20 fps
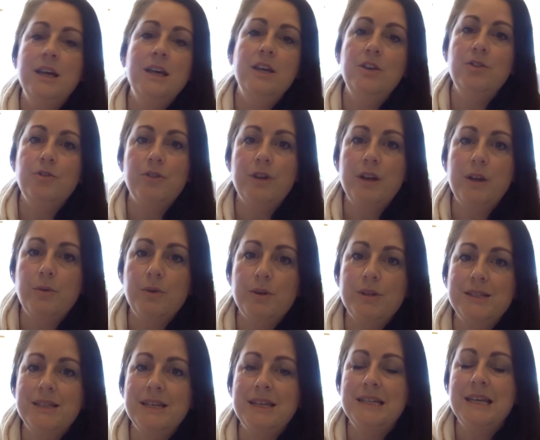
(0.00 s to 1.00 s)
you've really
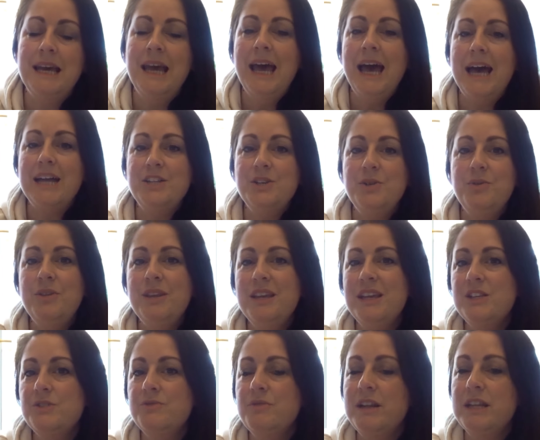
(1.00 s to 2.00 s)
wanted, I do think
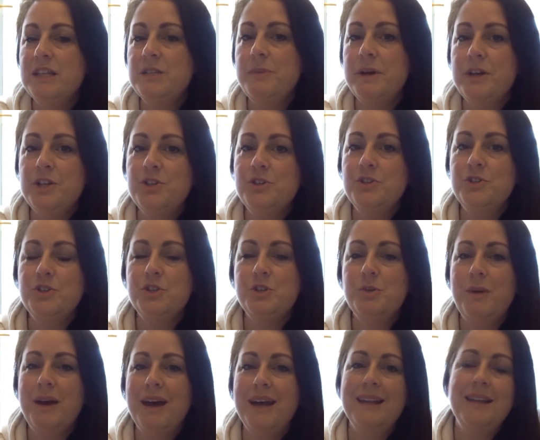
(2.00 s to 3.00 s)
it's really special just to
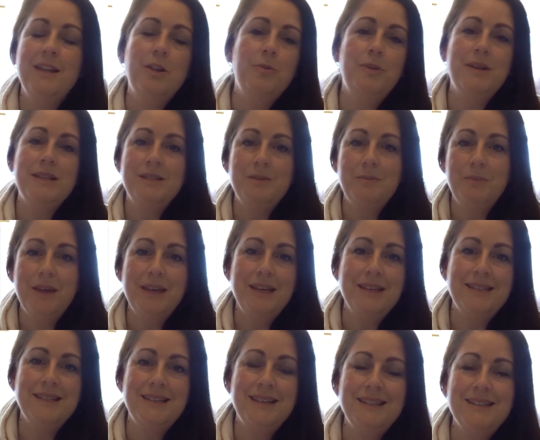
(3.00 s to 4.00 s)
buy little bits and
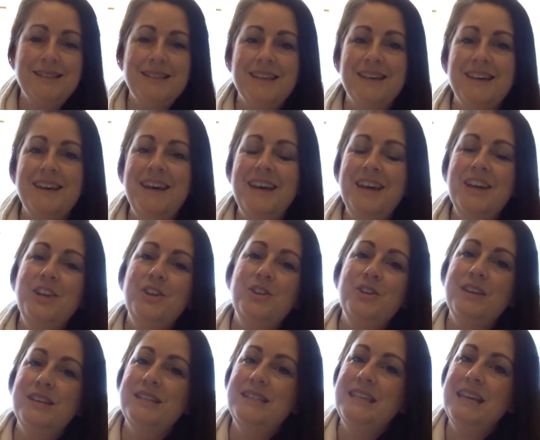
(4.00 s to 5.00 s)
pieces that,
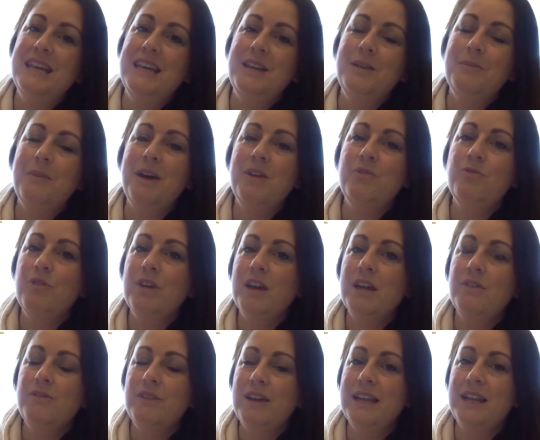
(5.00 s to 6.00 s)
your teen might
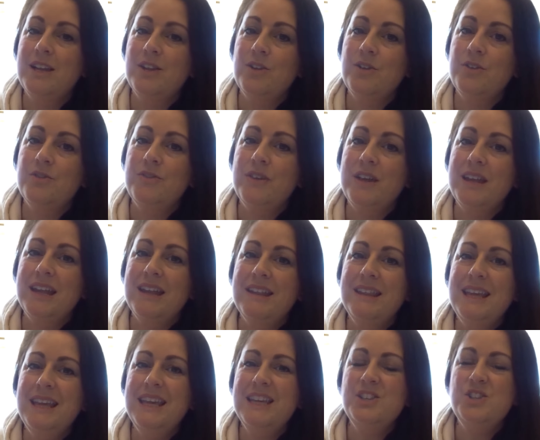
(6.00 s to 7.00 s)
really, really love. And I
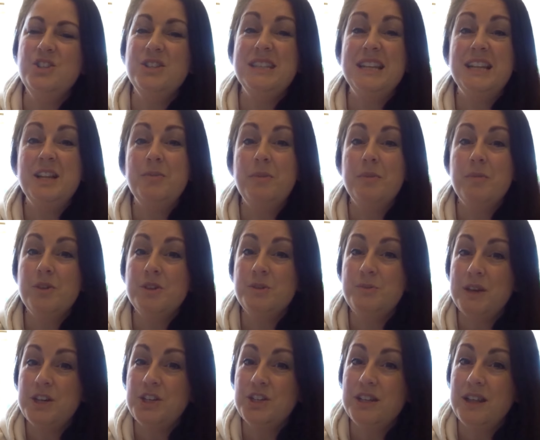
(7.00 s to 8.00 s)
think it's just a little bit more
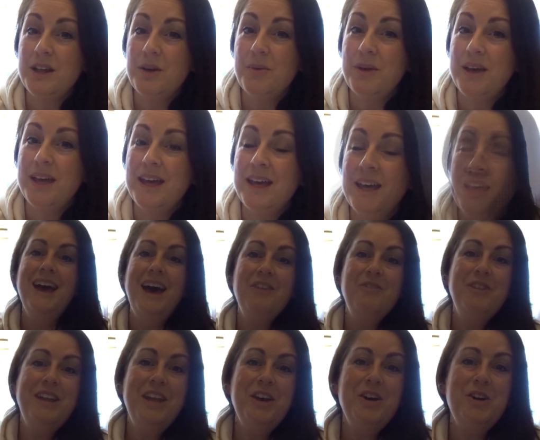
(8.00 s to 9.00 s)
special that way. I
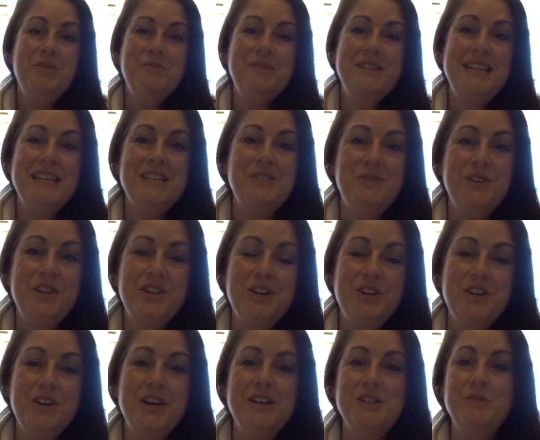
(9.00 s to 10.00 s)
really hope today's
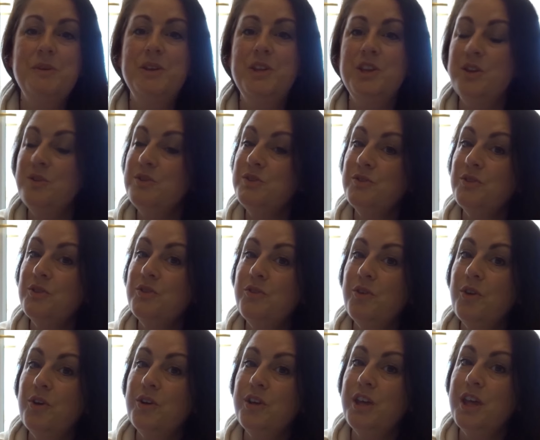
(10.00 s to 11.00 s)
video has been useful
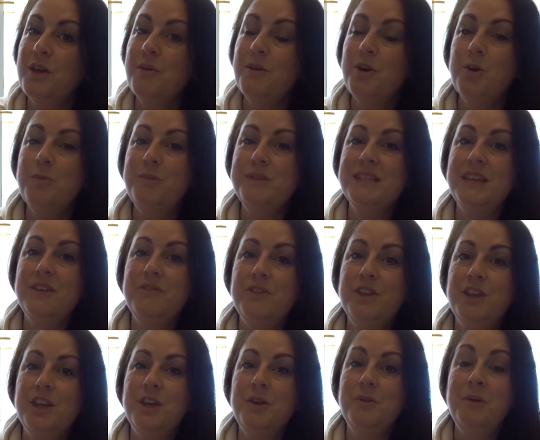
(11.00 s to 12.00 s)
for you. I hope it's given
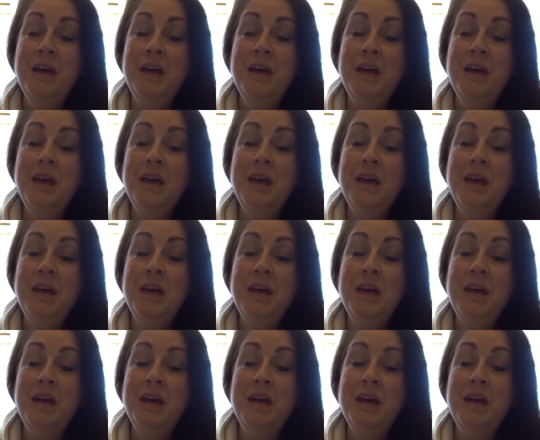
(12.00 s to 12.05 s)
you